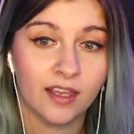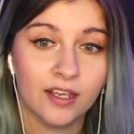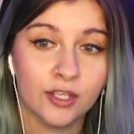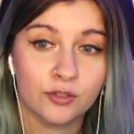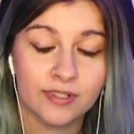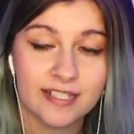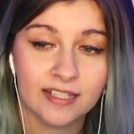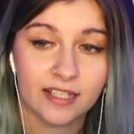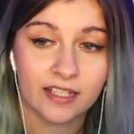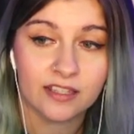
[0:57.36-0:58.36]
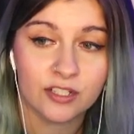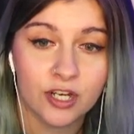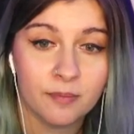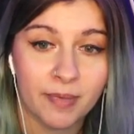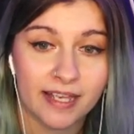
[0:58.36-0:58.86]
Recently, the
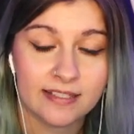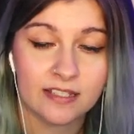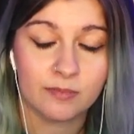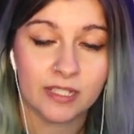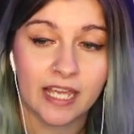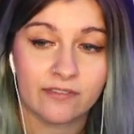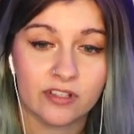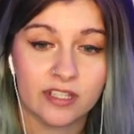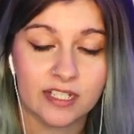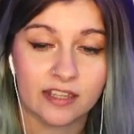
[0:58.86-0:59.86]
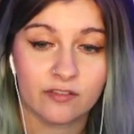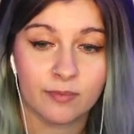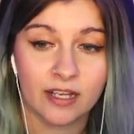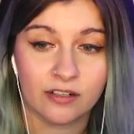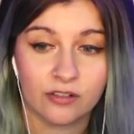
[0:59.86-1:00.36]
shop passed to me after the death of my
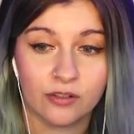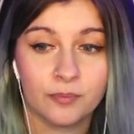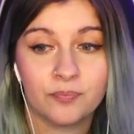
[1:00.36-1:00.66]
uncle.